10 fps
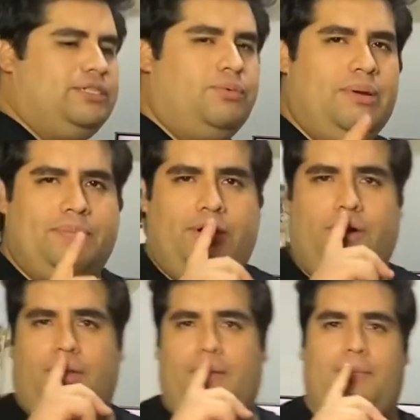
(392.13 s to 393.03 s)

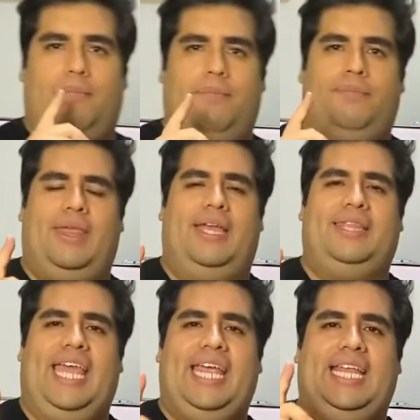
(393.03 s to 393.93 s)
remember that
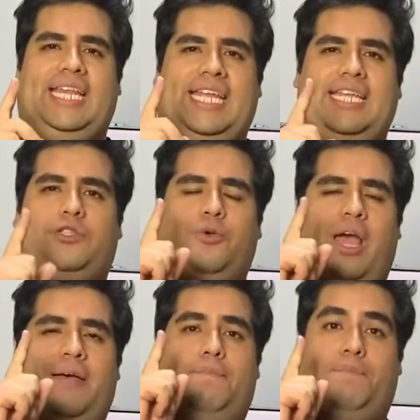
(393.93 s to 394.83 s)
they need to
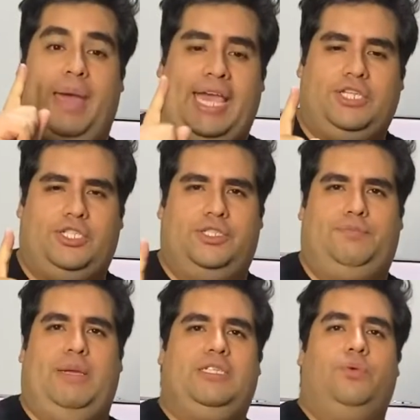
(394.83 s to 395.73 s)
have
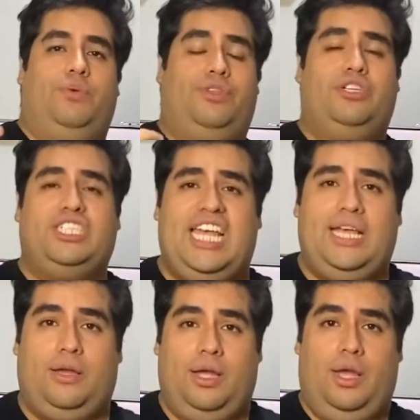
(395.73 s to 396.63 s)
patience with
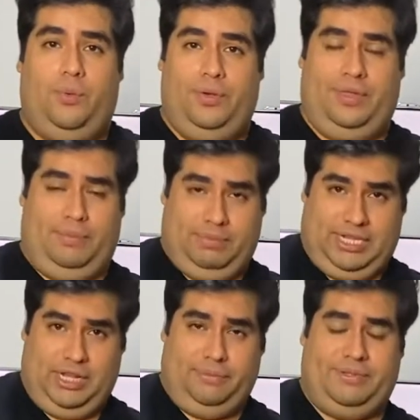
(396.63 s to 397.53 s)

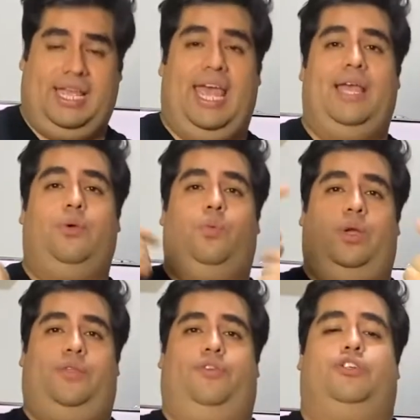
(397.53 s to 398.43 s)
themselves and
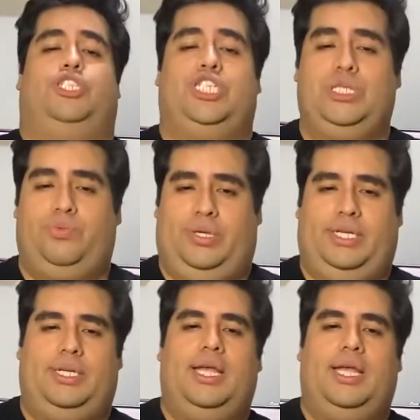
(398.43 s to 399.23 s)
with their children.